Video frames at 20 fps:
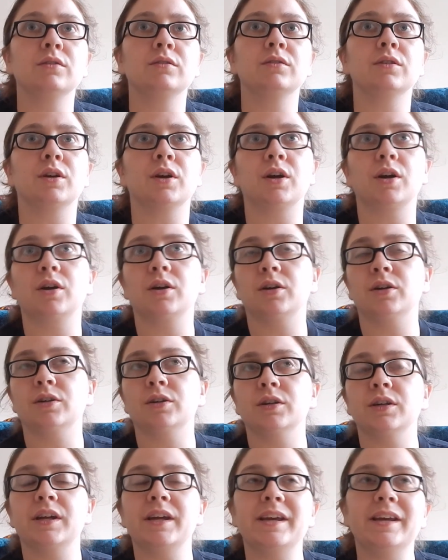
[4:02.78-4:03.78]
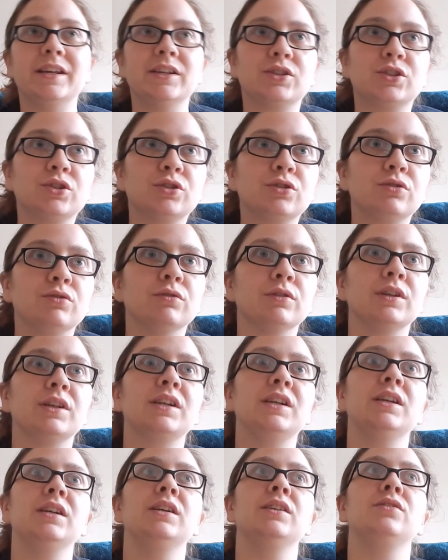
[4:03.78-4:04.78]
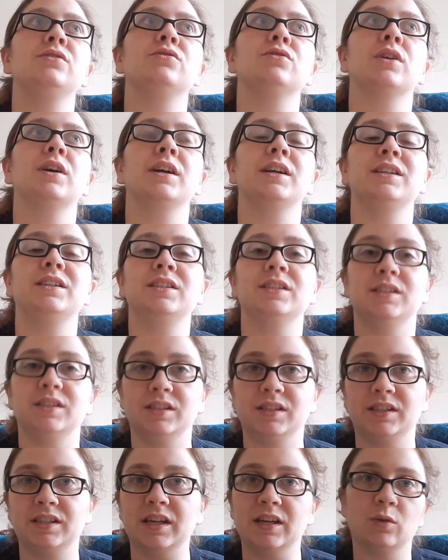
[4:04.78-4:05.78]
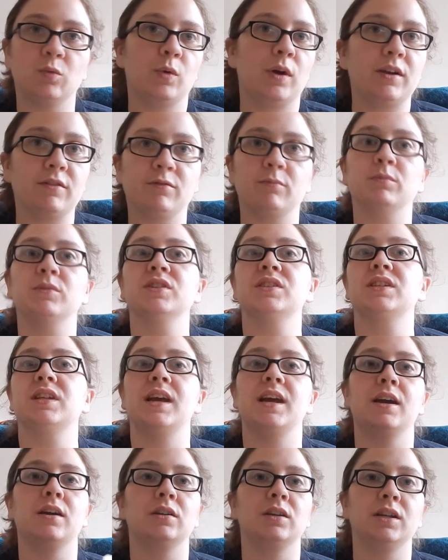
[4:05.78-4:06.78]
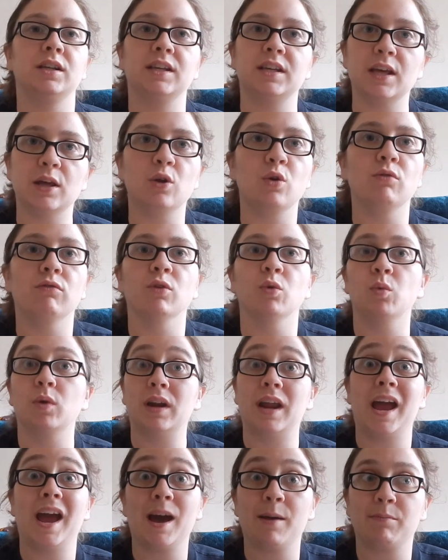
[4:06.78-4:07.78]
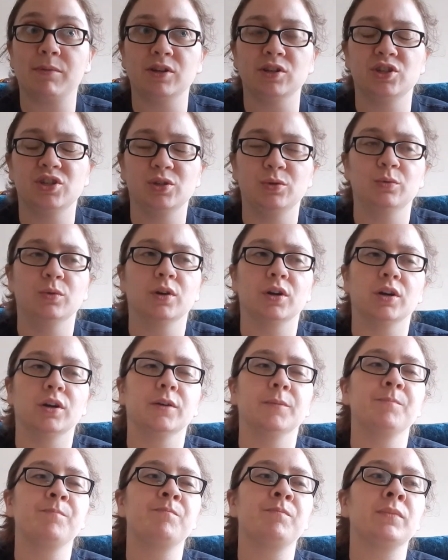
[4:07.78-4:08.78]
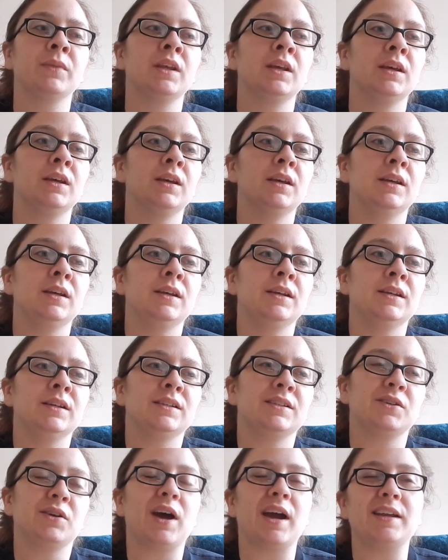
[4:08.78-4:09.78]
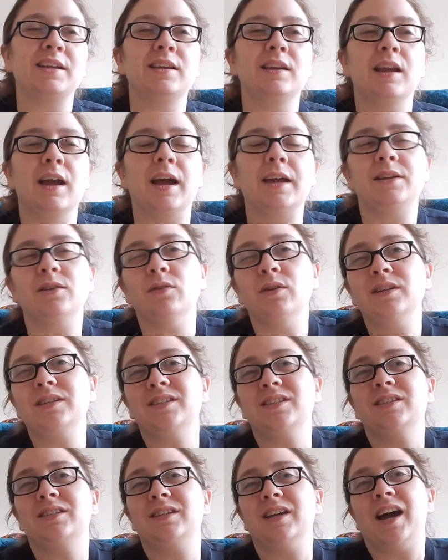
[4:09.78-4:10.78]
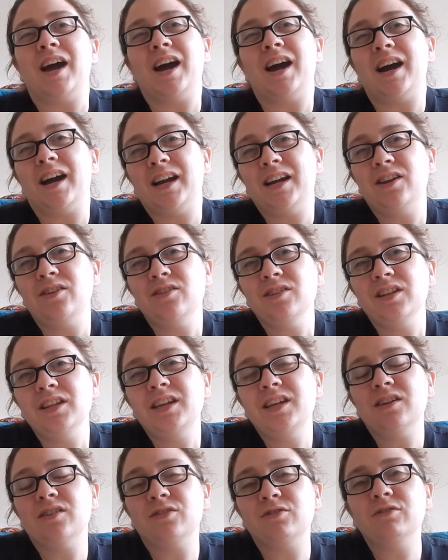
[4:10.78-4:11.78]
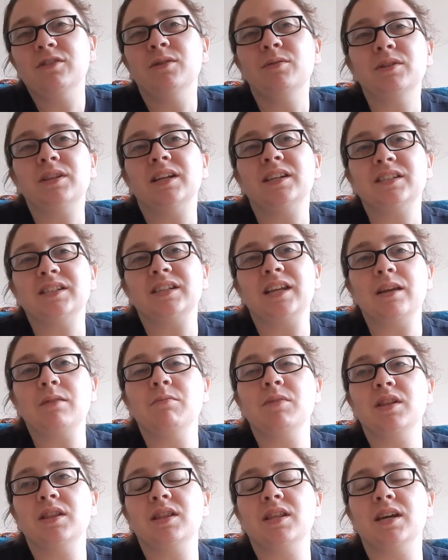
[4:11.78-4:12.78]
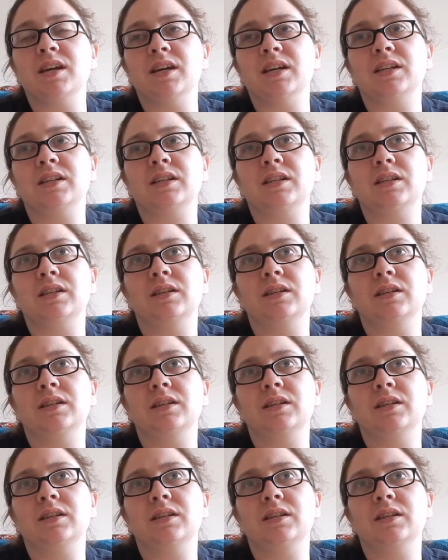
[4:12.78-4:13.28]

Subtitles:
her history trying to get away from this town and get over what happened to her. So I don't entirely agree with that statement that